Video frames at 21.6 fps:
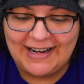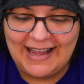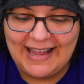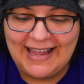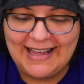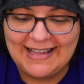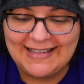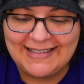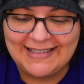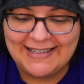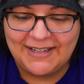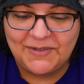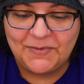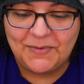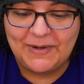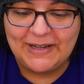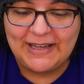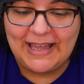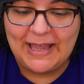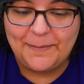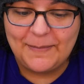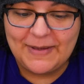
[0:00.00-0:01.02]
I had sent
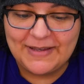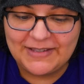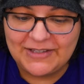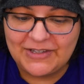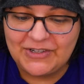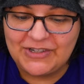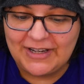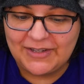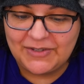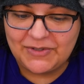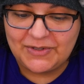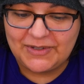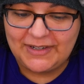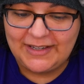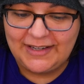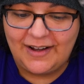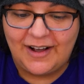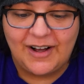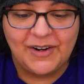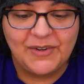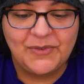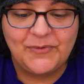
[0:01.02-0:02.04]
Rick a message
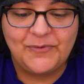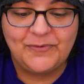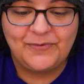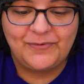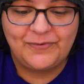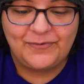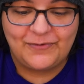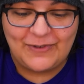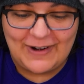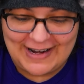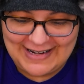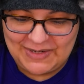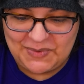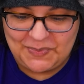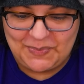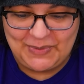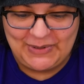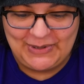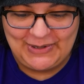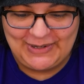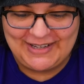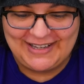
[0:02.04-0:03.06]
yesterday on
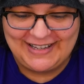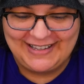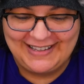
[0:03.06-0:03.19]
Friendbook